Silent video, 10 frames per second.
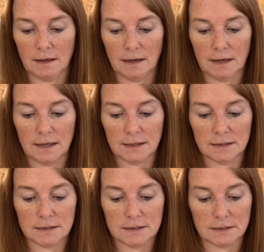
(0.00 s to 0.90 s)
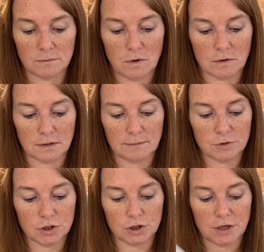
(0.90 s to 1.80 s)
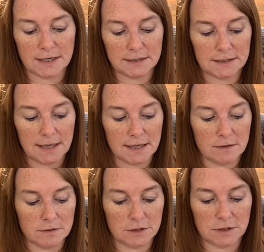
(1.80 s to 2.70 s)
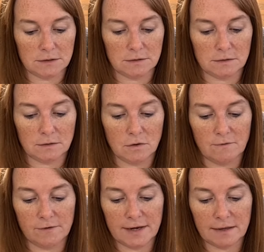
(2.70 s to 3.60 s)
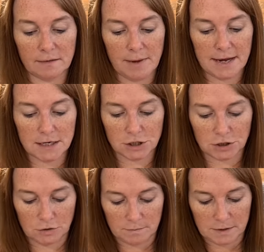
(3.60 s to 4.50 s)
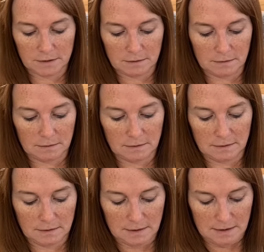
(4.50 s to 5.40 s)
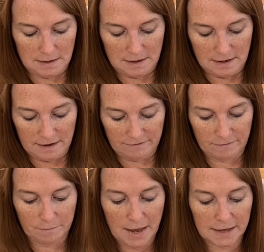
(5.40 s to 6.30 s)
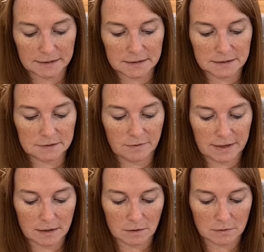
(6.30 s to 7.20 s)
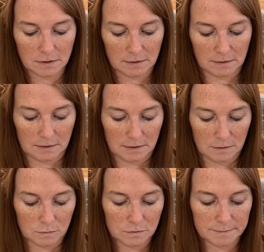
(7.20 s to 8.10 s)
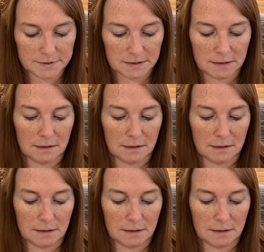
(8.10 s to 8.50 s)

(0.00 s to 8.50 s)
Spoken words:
and what I'm just trying to get used to covering pages up that have patterns written on. Oops.